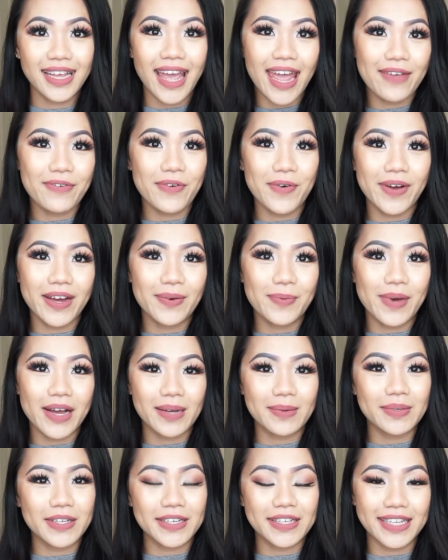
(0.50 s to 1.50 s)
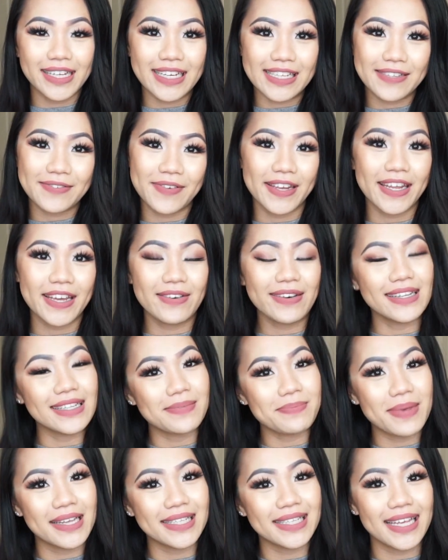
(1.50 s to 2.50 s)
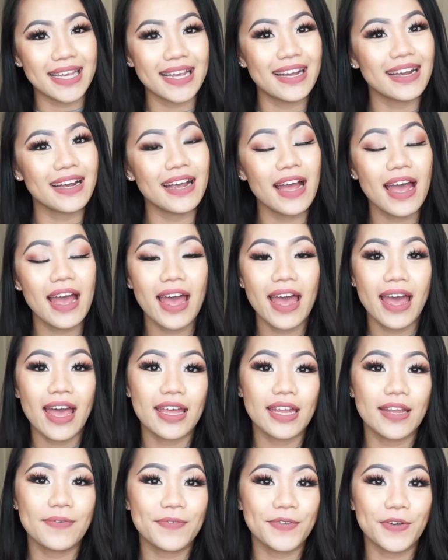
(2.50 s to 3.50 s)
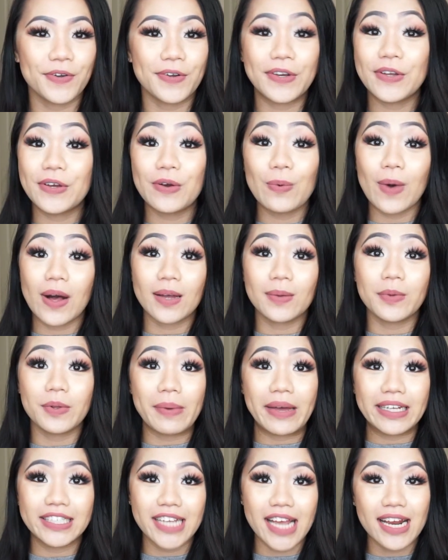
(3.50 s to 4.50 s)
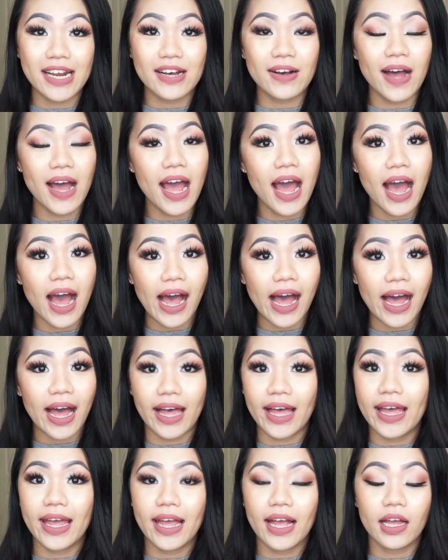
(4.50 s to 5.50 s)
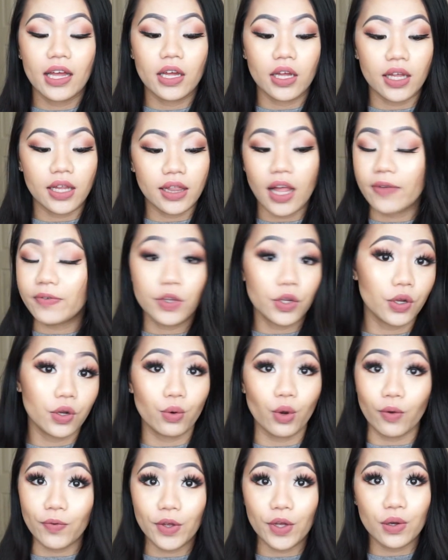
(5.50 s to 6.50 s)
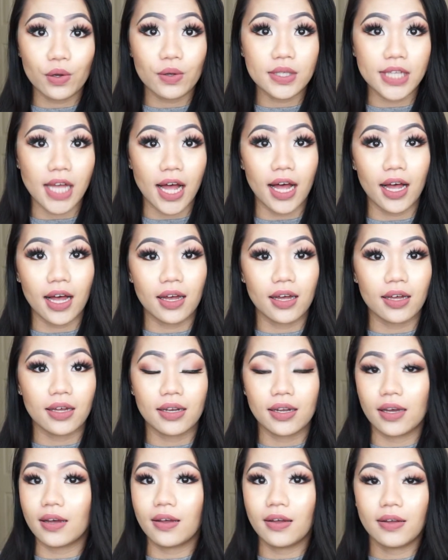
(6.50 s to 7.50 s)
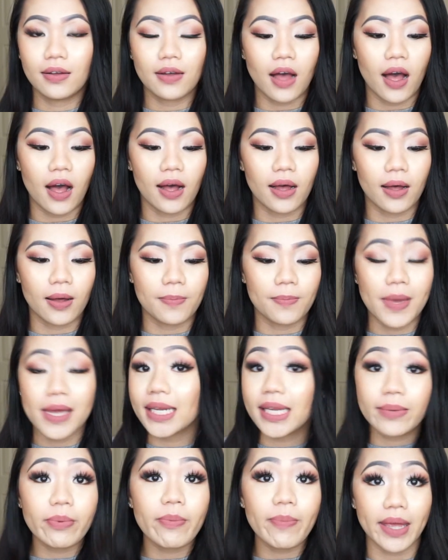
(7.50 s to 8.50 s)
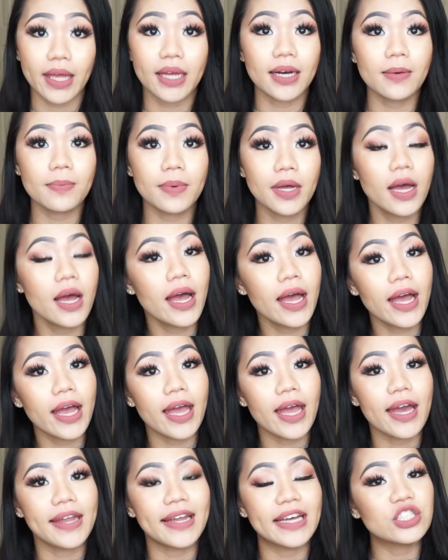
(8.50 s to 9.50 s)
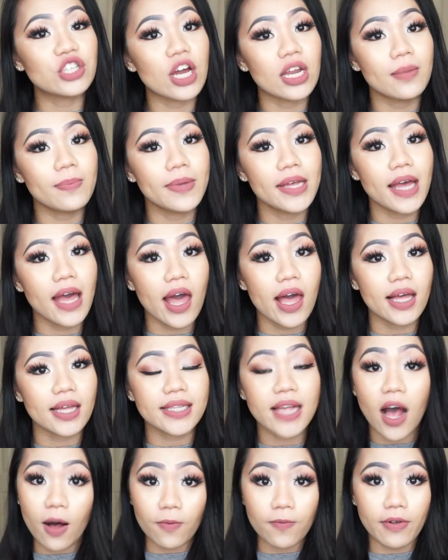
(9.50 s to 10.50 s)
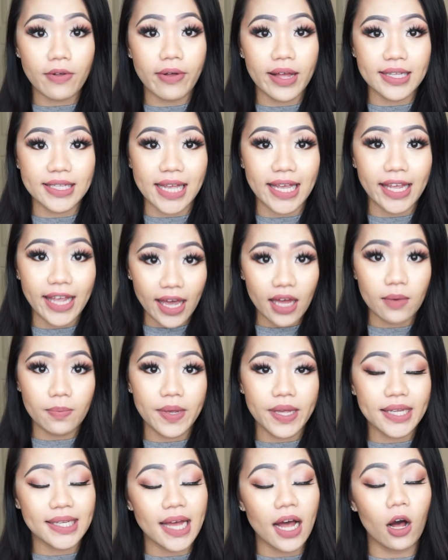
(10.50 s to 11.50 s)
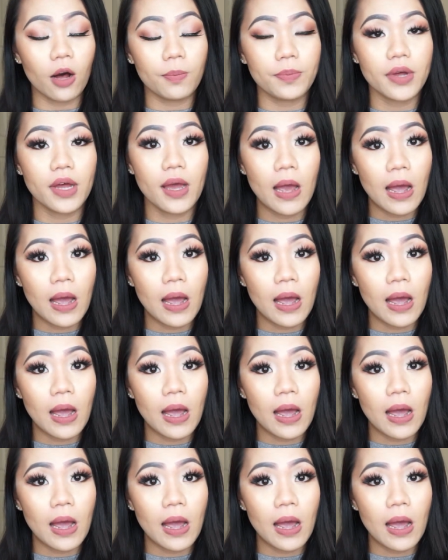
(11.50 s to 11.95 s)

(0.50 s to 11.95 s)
Hey everyone, welcome to today's video. It's Macy here, and if you're new, welcome to my channel. I love to do reviews on any type of makeup, and I try to be as helpful as I can be to help